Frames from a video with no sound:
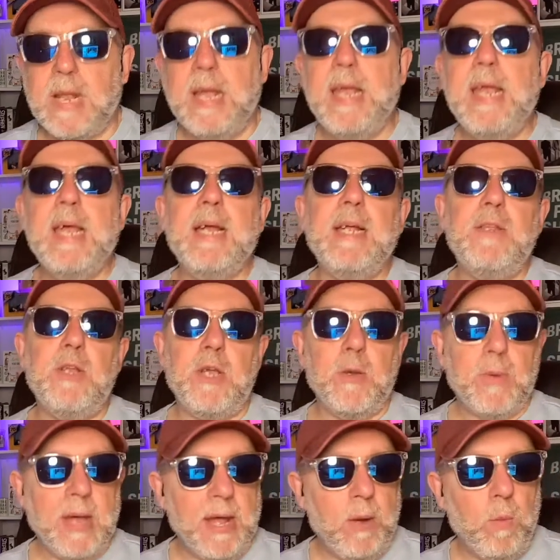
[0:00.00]
Here in
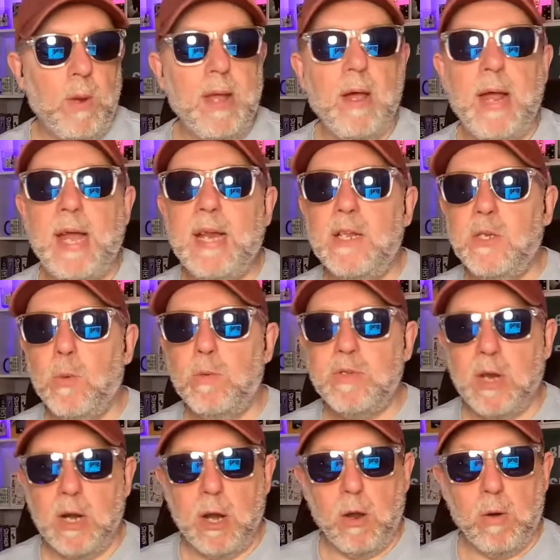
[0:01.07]
the UK, we are heading towards
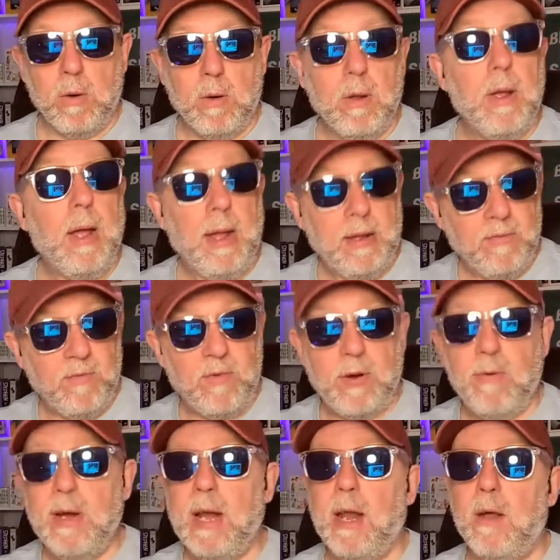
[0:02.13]
a long, a
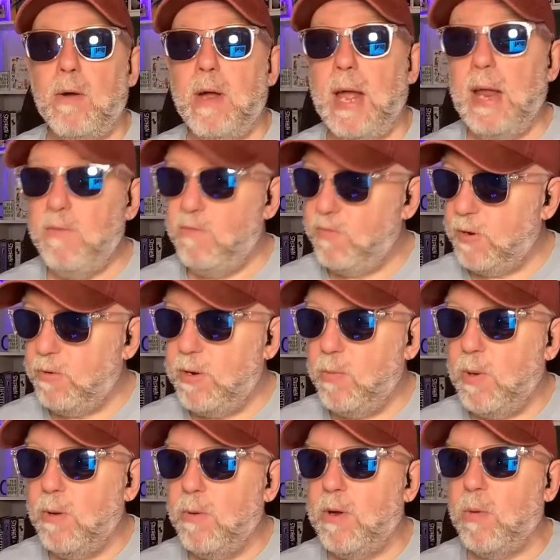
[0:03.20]
very long and very
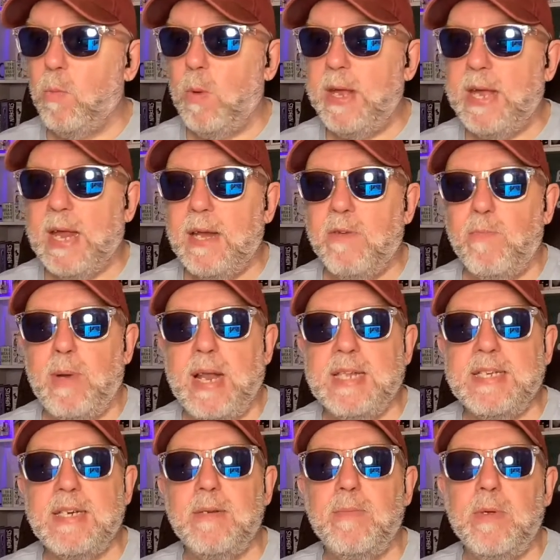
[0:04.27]
welcome weekend of
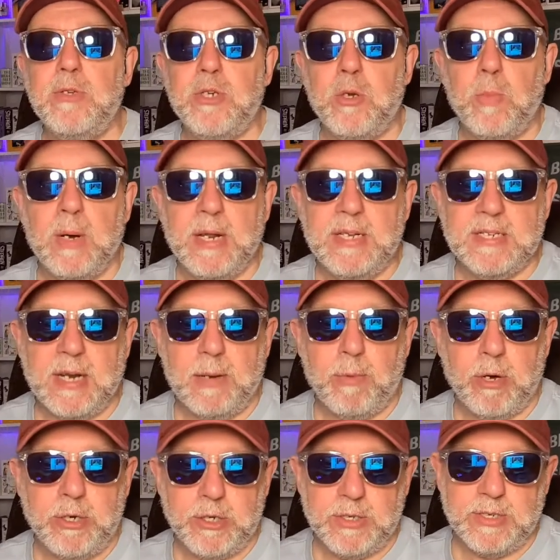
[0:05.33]
Platinum Jubilee
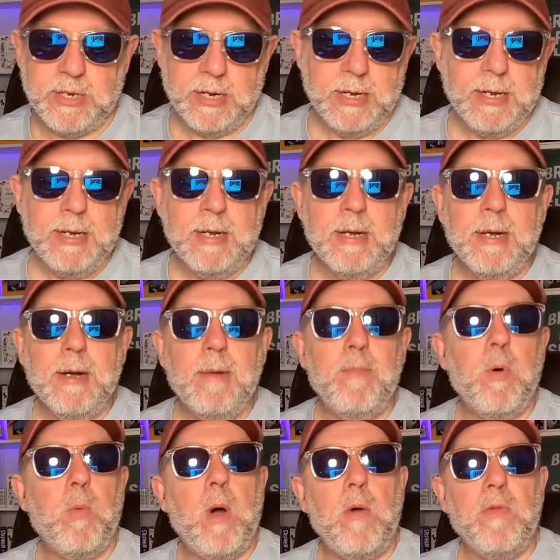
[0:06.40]
celebrations.
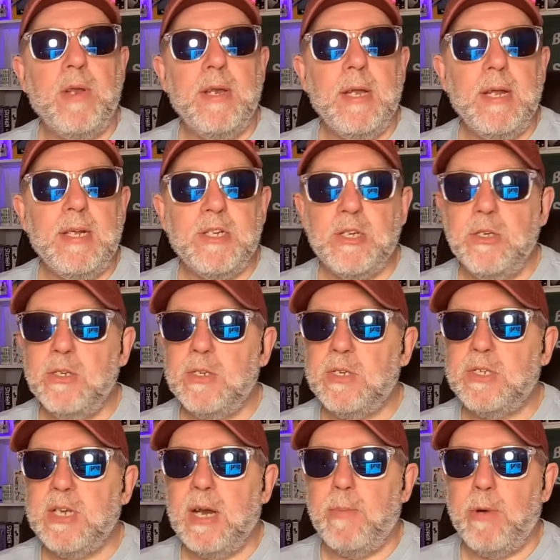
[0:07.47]
But while the nation
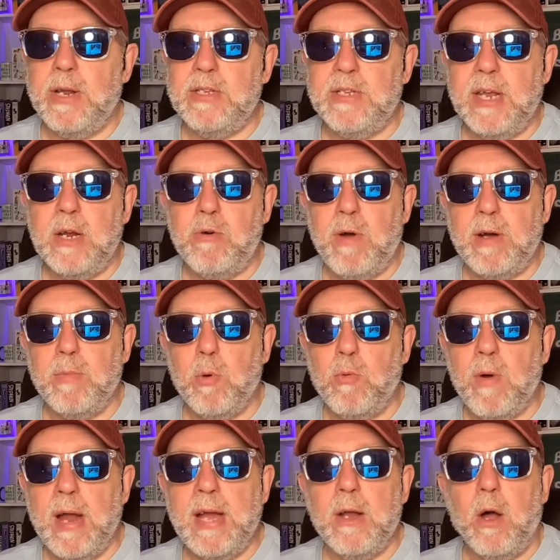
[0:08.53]
celebrates the incredible
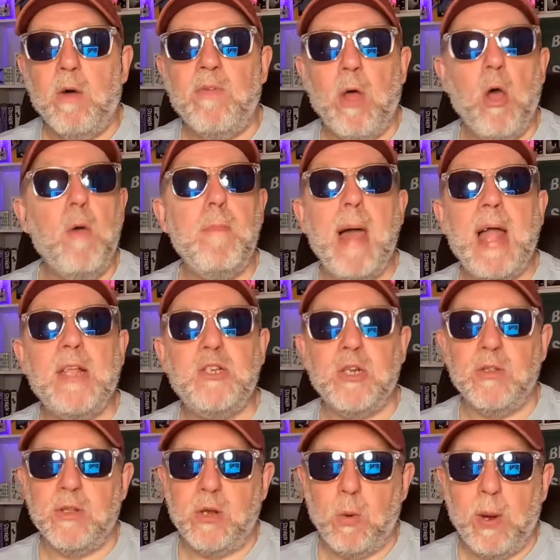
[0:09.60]
reign of Her
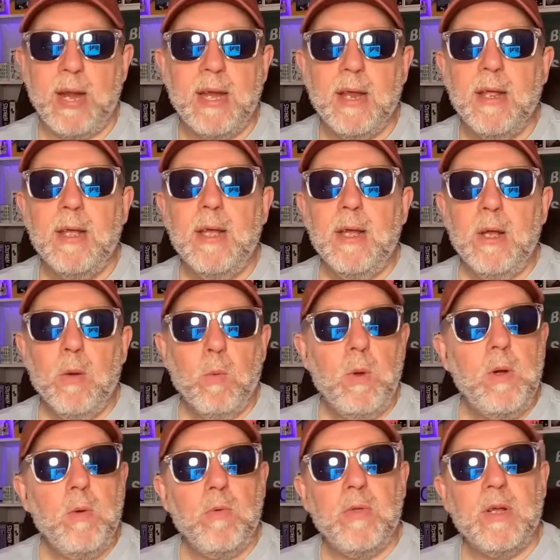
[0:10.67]
Maj the Queen,
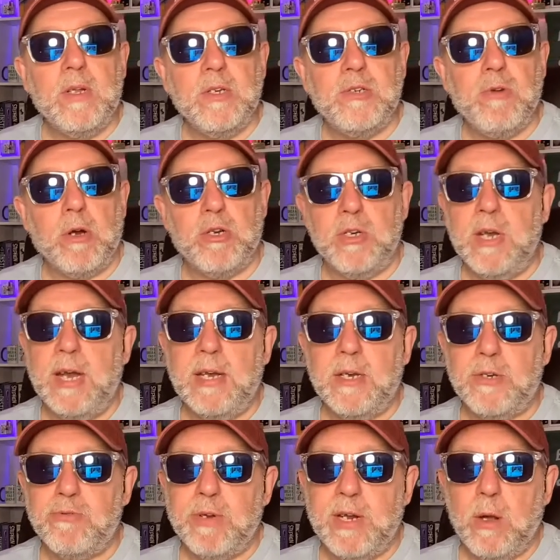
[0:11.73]
will the construction
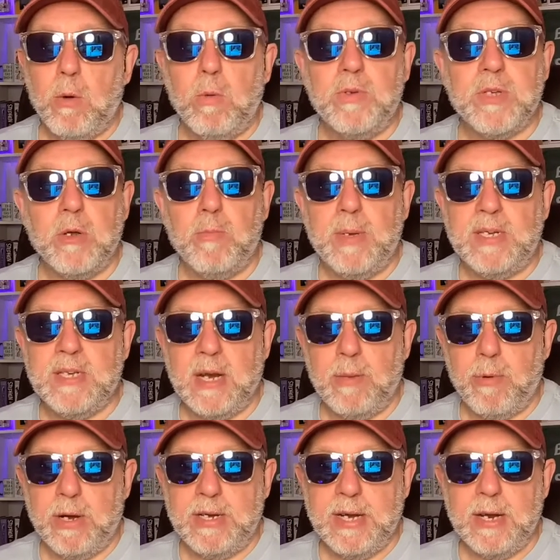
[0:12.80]
industry also be
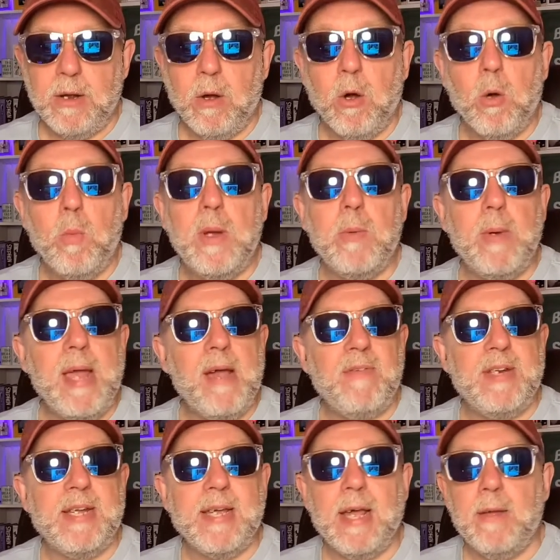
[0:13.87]
celebrating, or will we
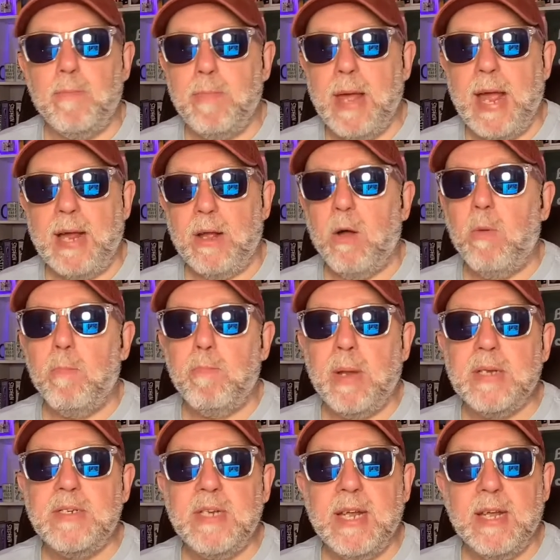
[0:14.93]
have to cut back on
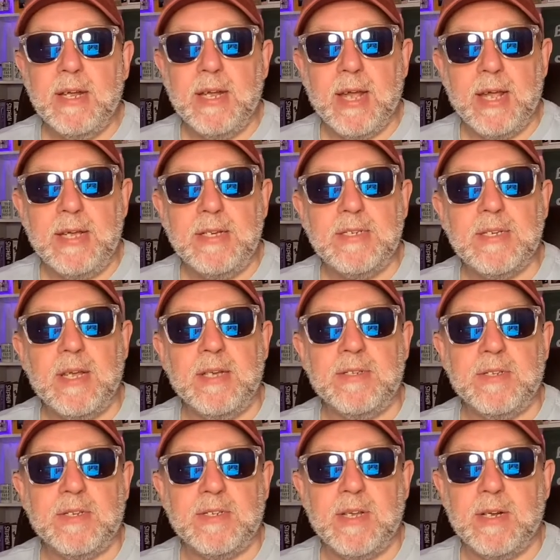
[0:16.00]
bunting and cakes
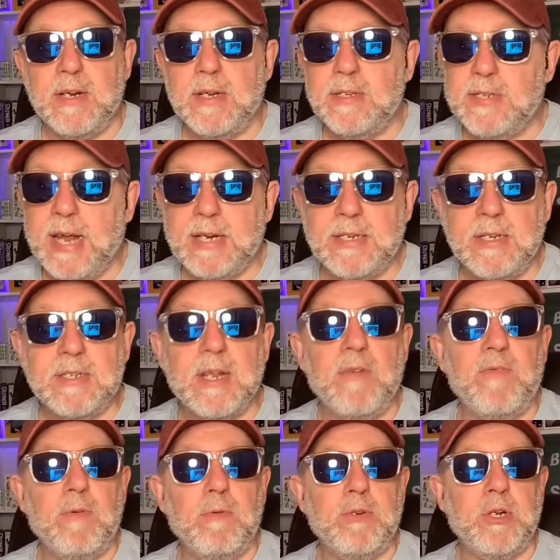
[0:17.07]
as the sector's
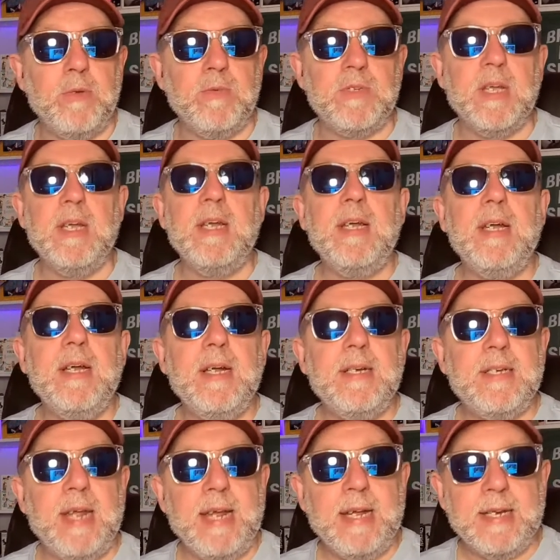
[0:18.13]
fortunes
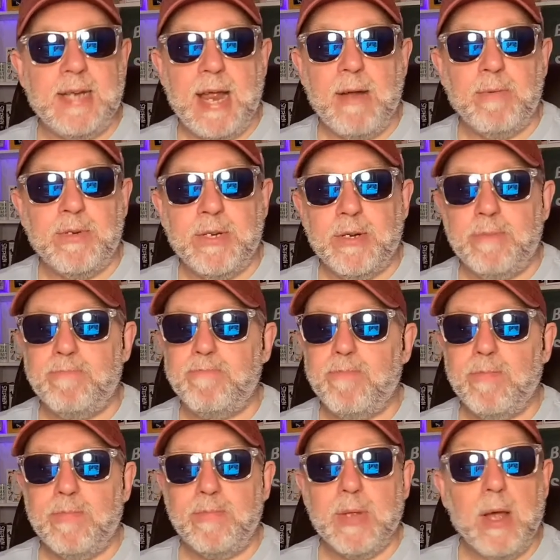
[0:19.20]
take a downturn?
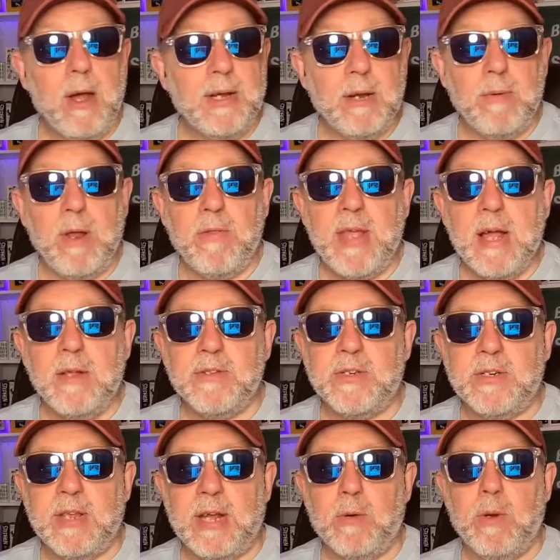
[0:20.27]
I don't know the answer
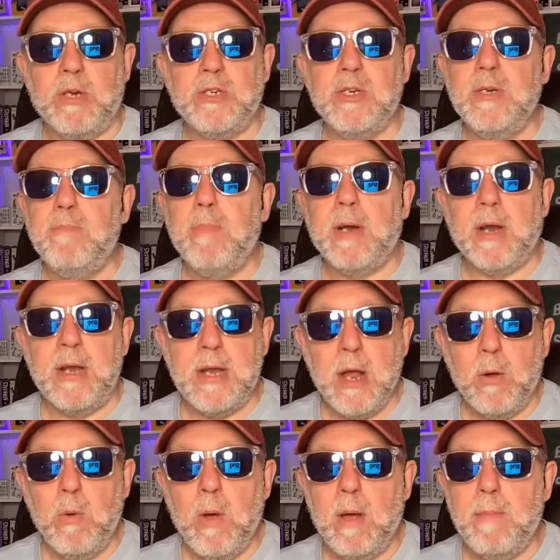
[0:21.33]
to that question, but I
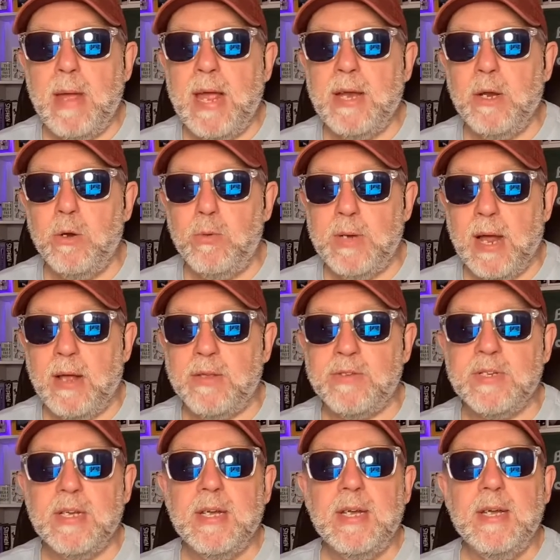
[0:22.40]
know a man who
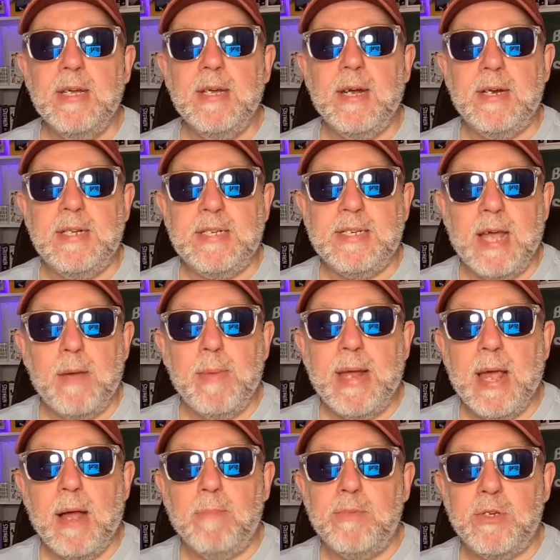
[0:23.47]
does, and he's
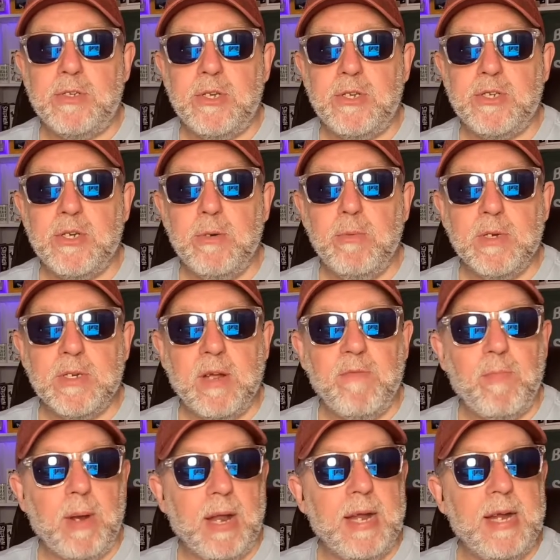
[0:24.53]
coming up just as soon as
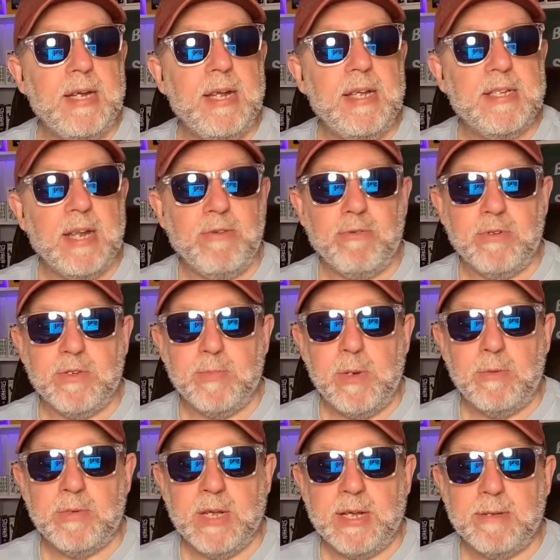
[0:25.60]
I've played his entrance
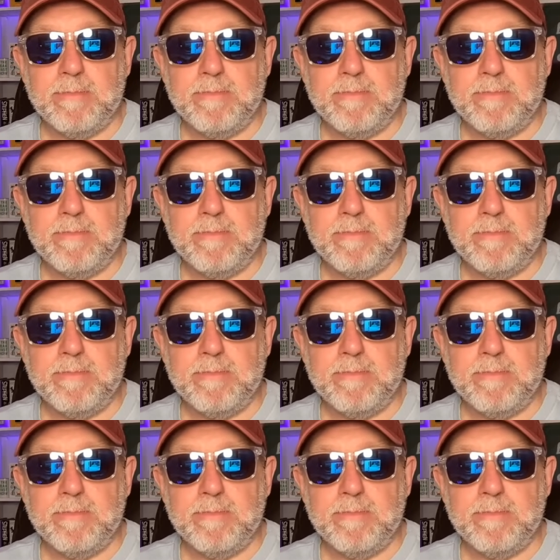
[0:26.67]
music.